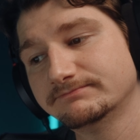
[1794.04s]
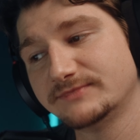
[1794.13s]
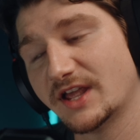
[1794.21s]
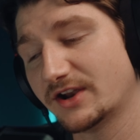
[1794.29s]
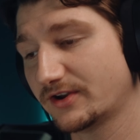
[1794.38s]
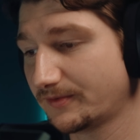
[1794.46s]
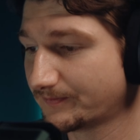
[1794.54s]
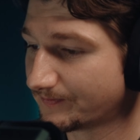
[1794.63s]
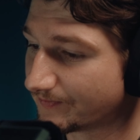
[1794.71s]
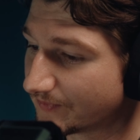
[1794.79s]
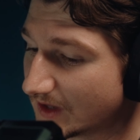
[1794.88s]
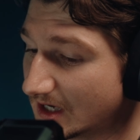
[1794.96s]
Yeah, I don't know.
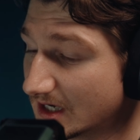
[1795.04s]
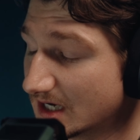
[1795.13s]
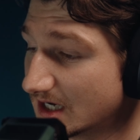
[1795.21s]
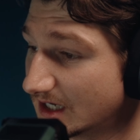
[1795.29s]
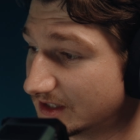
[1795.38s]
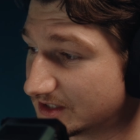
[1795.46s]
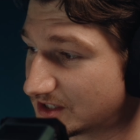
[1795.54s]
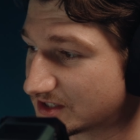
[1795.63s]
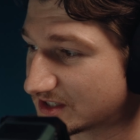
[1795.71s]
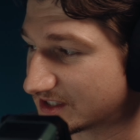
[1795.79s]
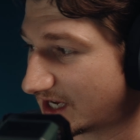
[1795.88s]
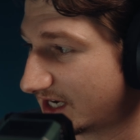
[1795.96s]
This is
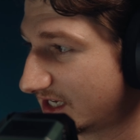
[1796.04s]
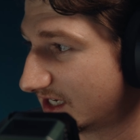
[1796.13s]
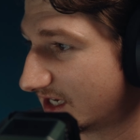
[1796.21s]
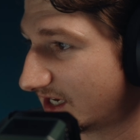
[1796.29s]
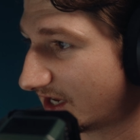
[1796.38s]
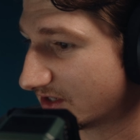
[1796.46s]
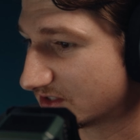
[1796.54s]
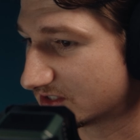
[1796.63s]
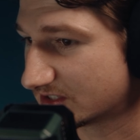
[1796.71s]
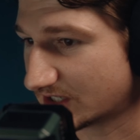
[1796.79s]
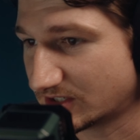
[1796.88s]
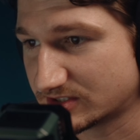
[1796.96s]
exciting. And
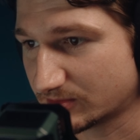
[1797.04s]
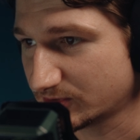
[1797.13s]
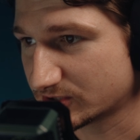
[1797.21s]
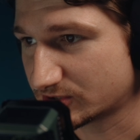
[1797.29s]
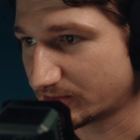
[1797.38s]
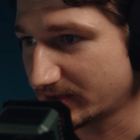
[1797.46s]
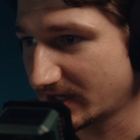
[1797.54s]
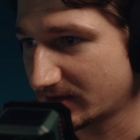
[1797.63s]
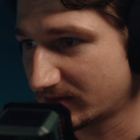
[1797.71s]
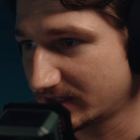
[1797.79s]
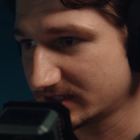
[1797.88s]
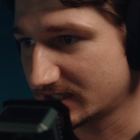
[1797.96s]
someone just told me they
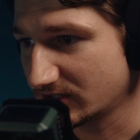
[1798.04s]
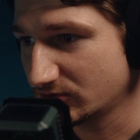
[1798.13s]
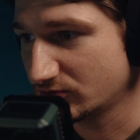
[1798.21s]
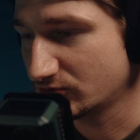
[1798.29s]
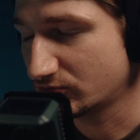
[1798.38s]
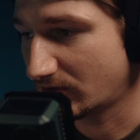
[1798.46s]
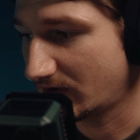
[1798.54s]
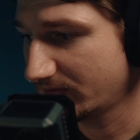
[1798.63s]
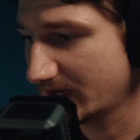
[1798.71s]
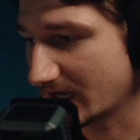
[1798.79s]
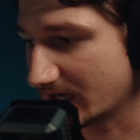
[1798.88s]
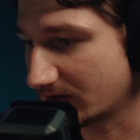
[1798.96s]
released a new
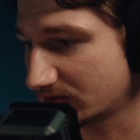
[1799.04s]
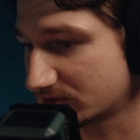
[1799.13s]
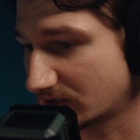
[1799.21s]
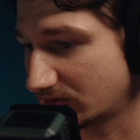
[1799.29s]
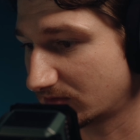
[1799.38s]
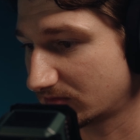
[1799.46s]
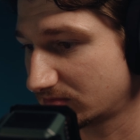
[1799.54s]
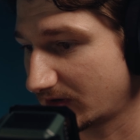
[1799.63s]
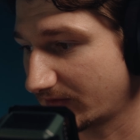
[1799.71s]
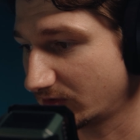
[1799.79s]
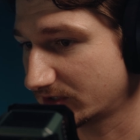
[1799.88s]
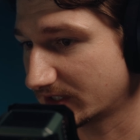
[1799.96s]
12K. So I
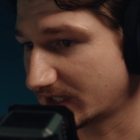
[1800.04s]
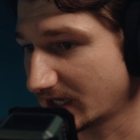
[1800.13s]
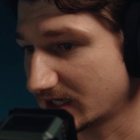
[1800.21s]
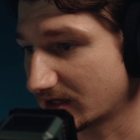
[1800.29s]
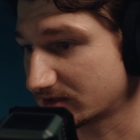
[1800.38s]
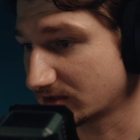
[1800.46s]
haven't looked at that yet.